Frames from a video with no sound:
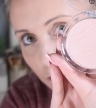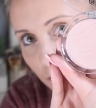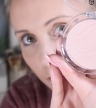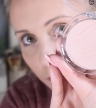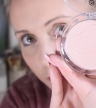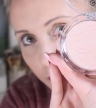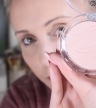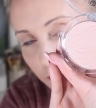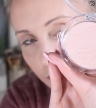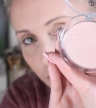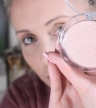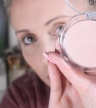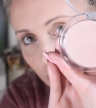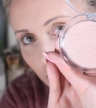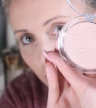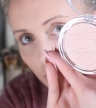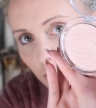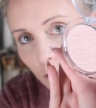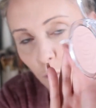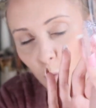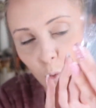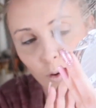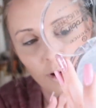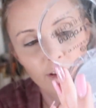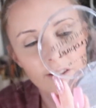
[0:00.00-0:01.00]
cool
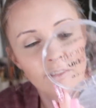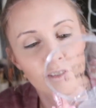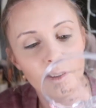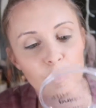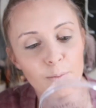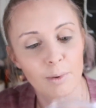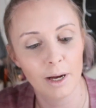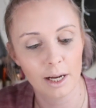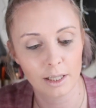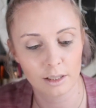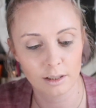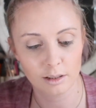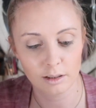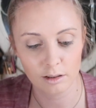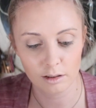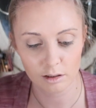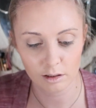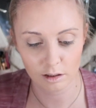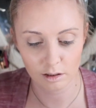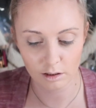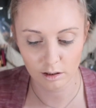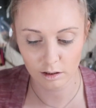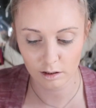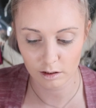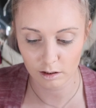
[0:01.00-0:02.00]
wavy patterns
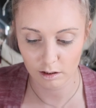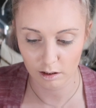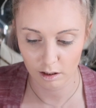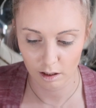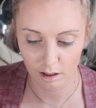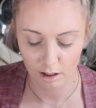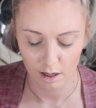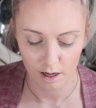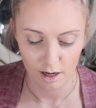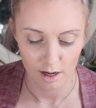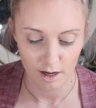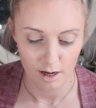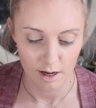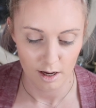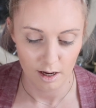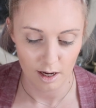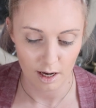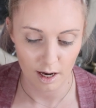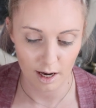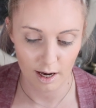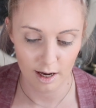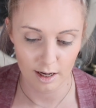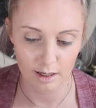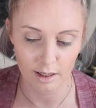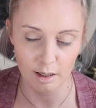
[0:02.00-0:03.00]
on it.
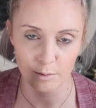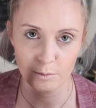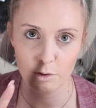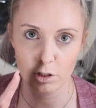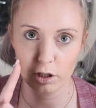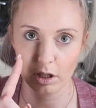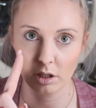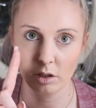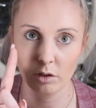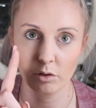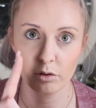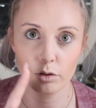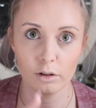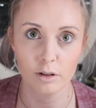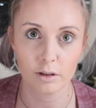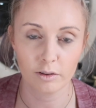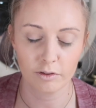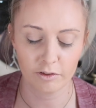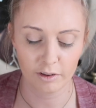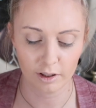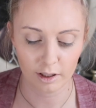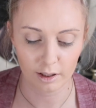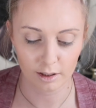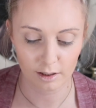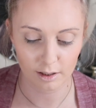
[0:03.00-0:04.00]
And I'm just going to do a
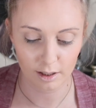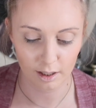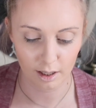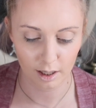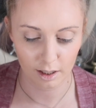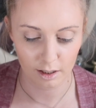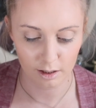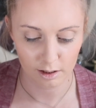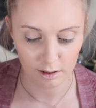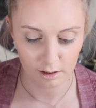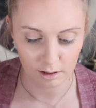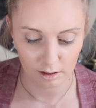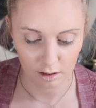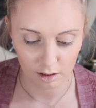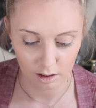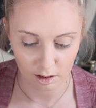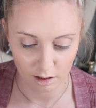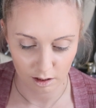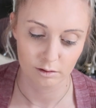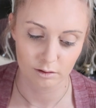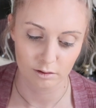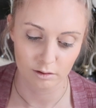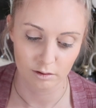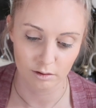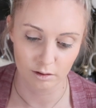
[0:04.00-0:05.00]
finger test.
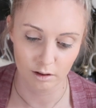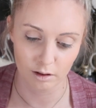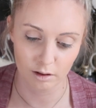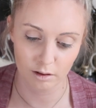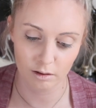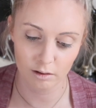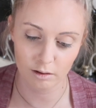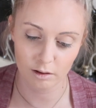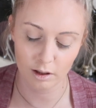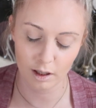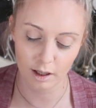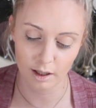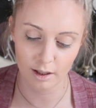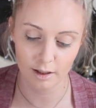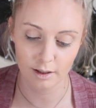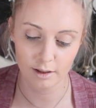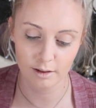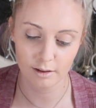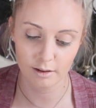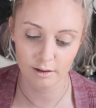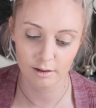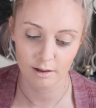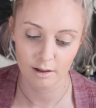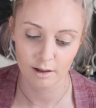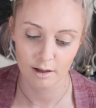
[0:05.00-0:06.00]

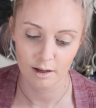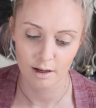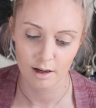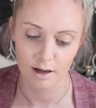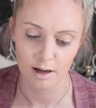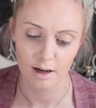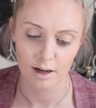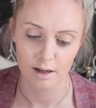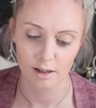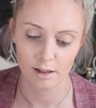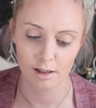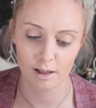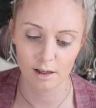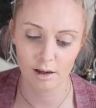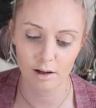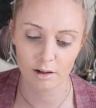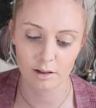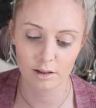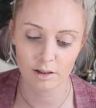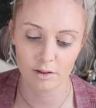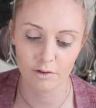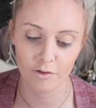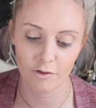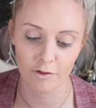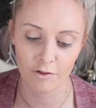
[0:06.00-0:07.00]
Okay,
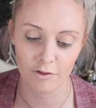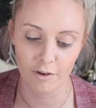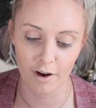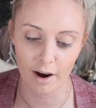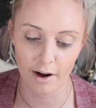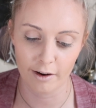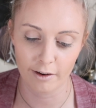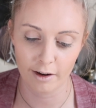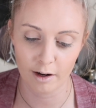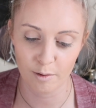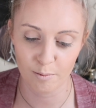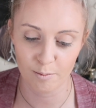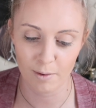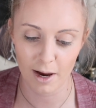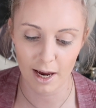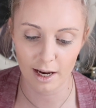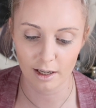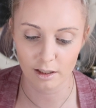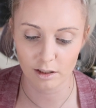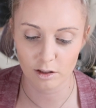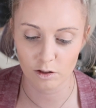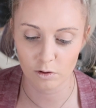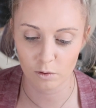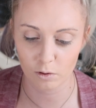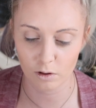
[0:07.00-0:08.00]
looks very
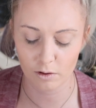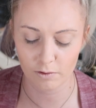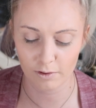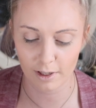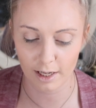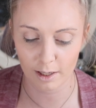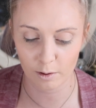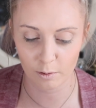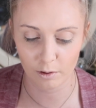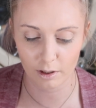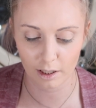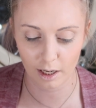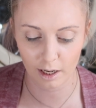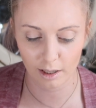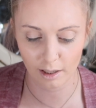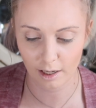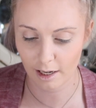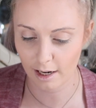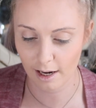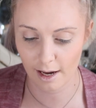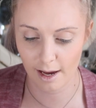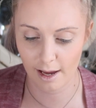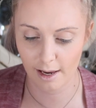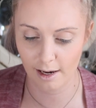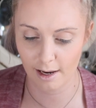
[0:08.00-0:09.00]
matte, sort of like what I'd
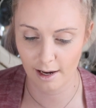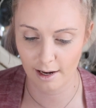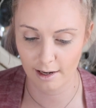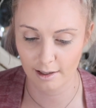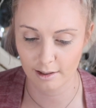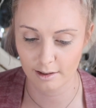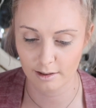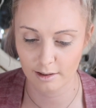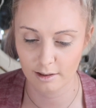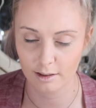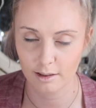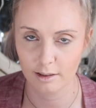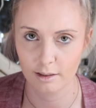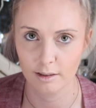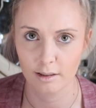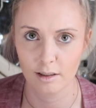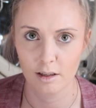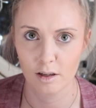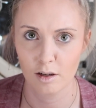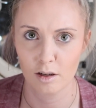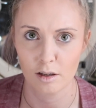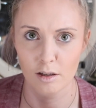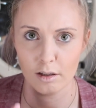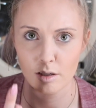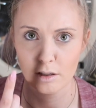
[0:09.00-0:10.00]
highlight
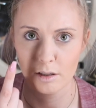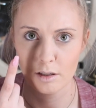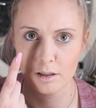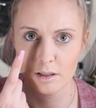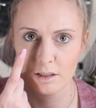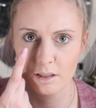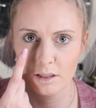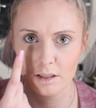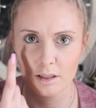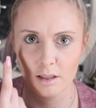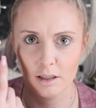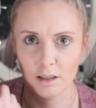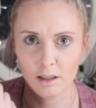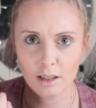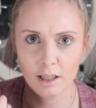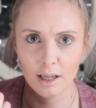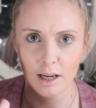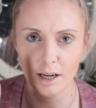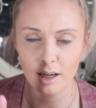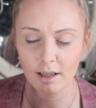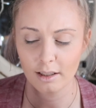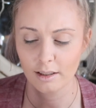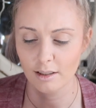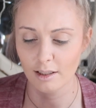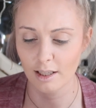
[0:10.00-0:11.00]
the
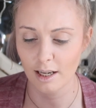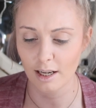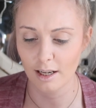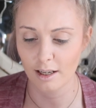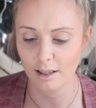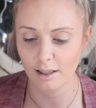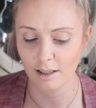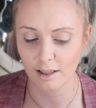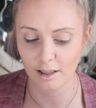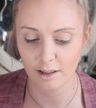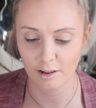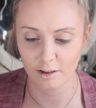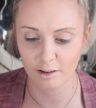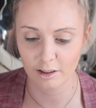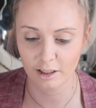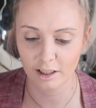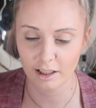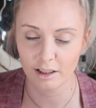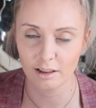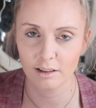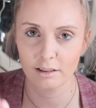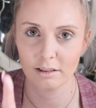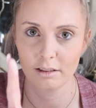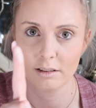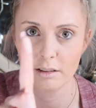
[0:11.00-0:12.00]
under eye
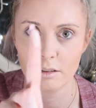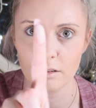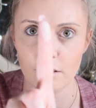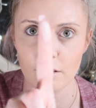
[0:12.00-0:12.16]
area.